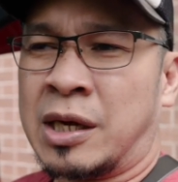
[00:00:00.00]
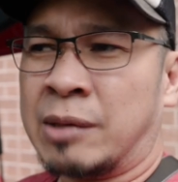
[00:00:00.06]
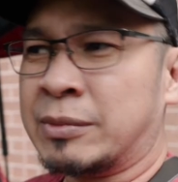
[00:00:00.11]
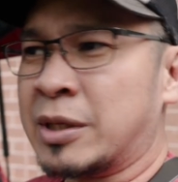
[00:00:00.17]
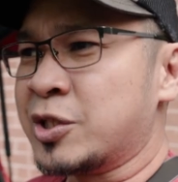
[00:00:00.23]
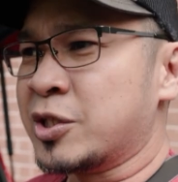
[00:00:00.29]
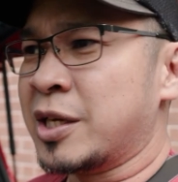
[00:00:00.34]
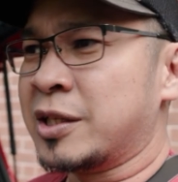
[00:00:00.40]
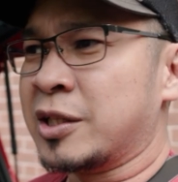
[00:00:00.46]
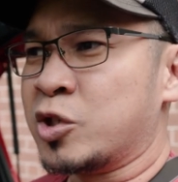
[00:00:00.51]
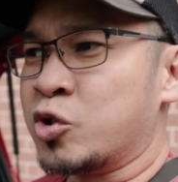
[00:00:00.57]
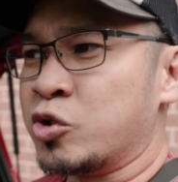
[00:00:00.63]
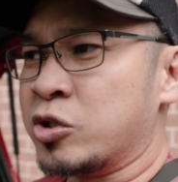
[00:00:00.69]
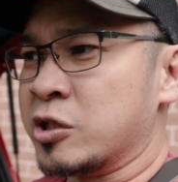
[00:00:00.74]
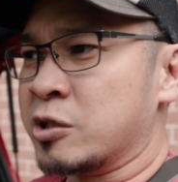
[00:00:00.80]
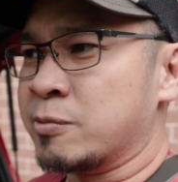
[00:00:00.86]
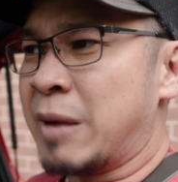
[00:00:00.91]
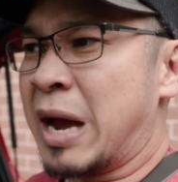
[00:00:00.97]
I'm not saying the
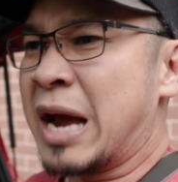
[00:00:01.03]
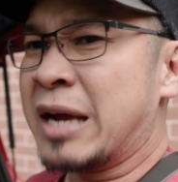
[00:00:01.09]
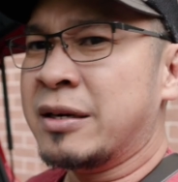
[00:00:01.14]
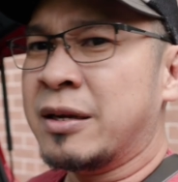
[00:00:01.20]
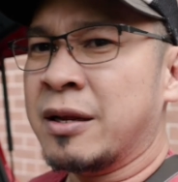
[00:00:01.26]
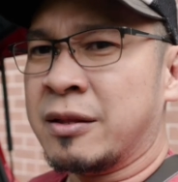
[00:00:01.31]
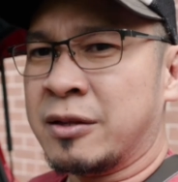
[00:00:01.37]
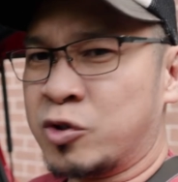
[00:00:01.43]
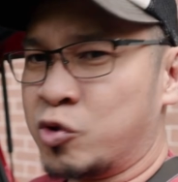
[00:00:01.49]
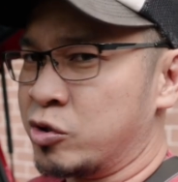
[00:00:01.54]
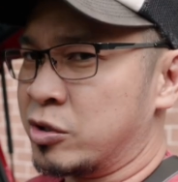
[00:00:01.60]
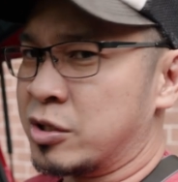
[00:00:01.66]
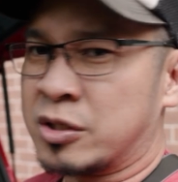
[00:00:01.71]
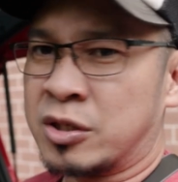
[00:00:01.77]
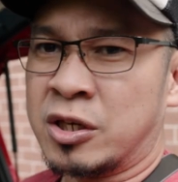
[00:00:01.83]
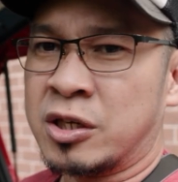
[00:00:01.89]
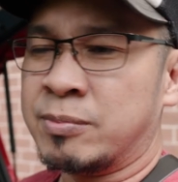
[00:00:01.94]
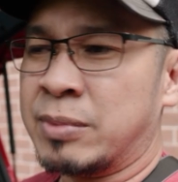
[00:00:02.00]
shoes is bad. The shoes
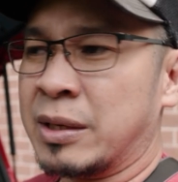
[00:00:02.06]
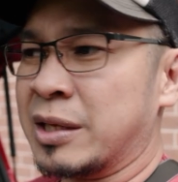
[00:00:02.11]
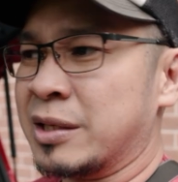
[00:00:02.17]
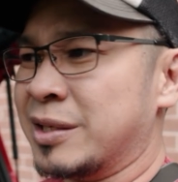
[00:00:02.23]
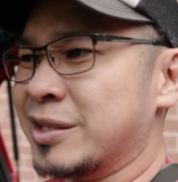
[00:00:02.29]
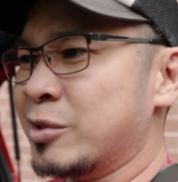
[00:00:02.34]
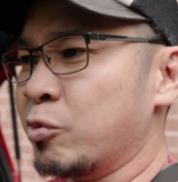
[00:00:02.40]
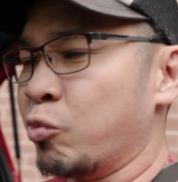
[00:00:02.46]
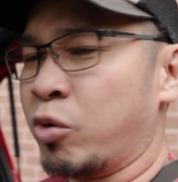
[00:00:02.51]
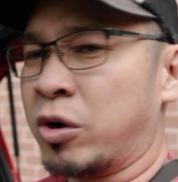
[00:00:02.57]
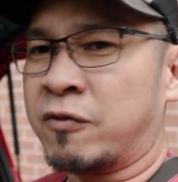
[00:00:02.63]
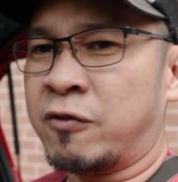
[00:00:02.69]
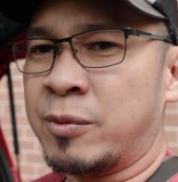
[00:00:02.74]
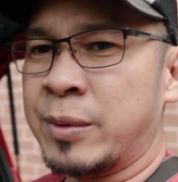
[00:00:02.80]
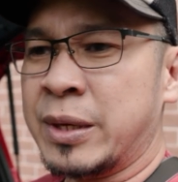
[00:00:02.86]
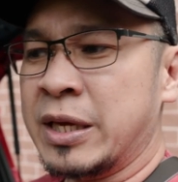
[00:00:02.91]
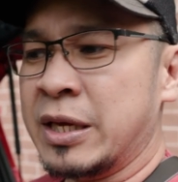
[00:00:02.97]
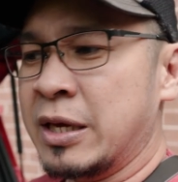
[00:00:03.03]
is good, but it doesn't work
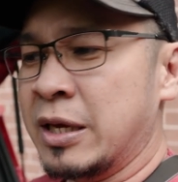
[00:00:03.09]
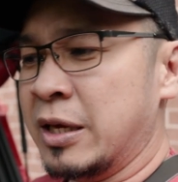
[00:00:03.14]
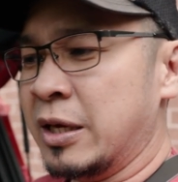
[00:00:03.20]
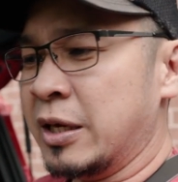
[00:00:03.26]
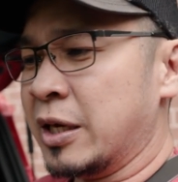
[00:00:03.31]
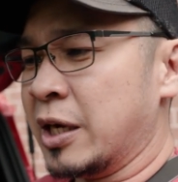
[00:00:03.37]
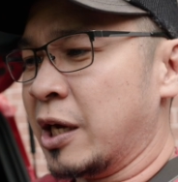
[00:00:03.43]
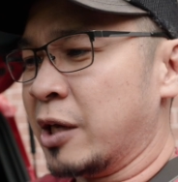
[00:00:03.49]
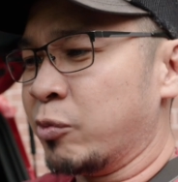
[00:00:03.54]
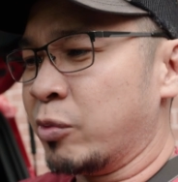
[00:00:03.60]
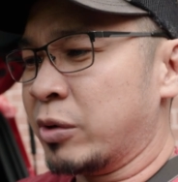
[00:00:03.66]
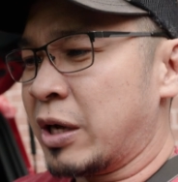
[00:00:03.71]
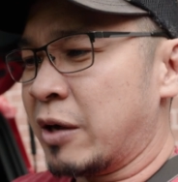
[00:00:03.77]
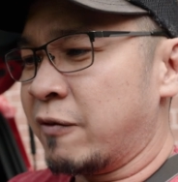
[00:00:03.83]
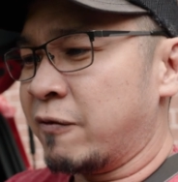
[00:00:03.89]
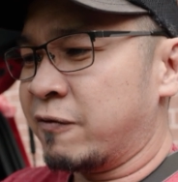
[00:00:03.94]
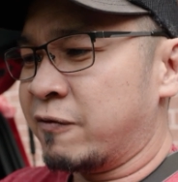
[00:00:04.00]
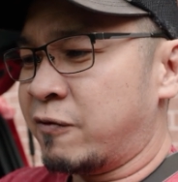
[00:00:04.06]
for me. And when
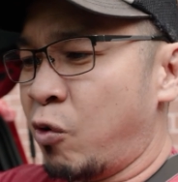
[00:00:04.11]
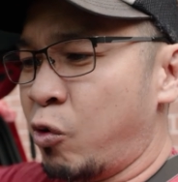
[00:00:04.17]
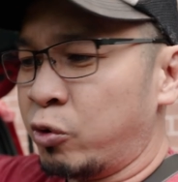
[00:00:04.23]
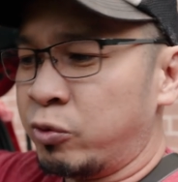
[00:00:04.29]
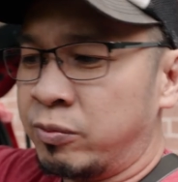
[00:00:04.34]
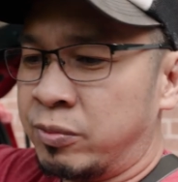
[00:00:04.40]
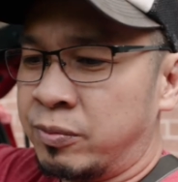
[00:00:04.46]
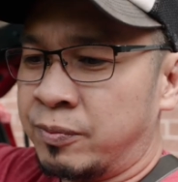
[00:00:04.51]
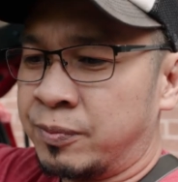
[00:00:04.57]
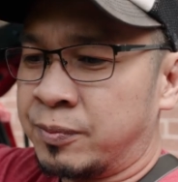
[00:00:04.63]
I fold,